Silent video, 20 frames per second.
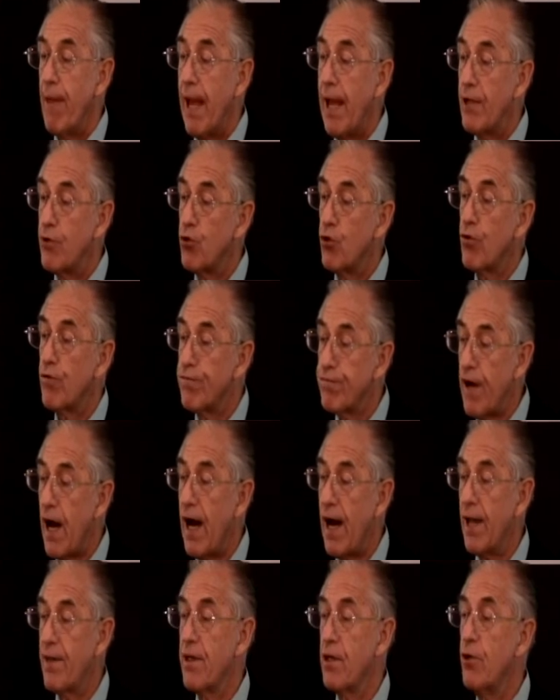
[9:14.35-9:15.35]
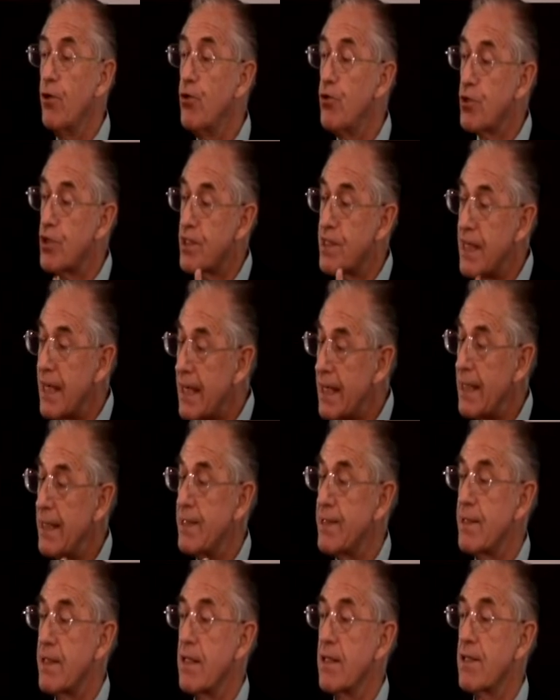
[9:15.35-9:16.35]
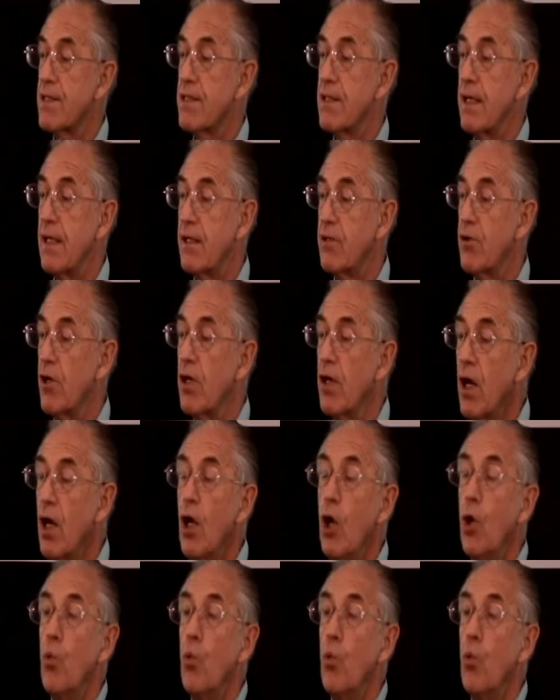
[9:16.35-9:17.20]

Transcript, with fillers: and your Father who sees in secret